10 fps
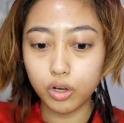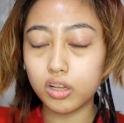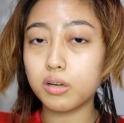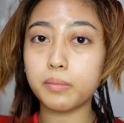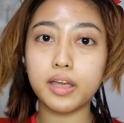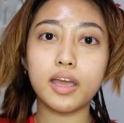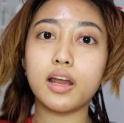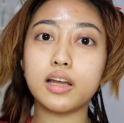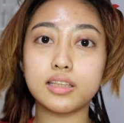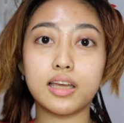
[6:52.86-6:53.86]
color my
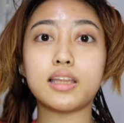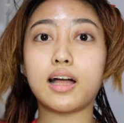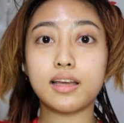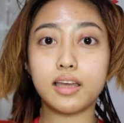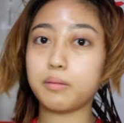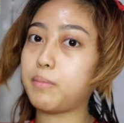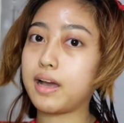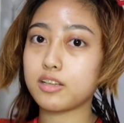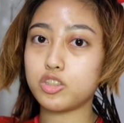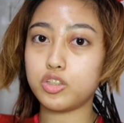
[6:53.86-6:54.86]
hair and then I'll get
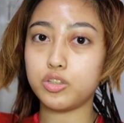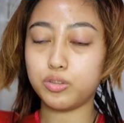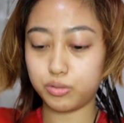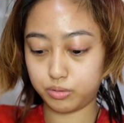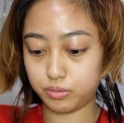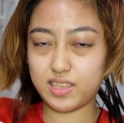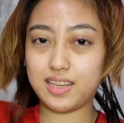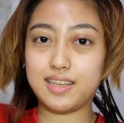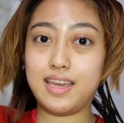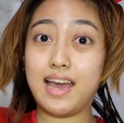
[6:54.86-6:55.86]
back to you.
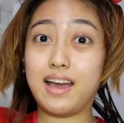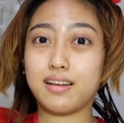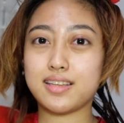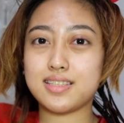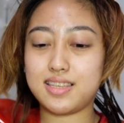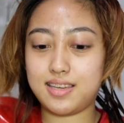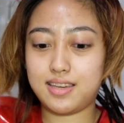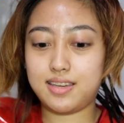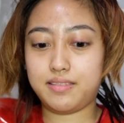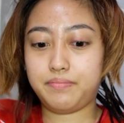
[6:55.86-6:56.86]
Yeah,
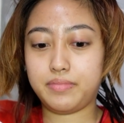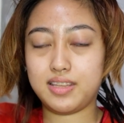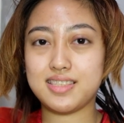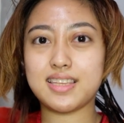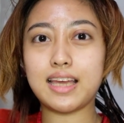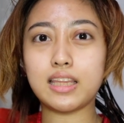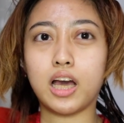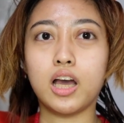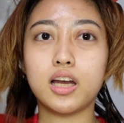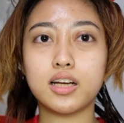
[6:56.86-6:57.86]
kasi it's kind
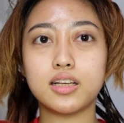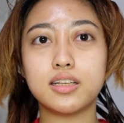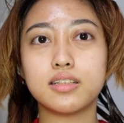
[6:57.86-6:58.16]
of hard.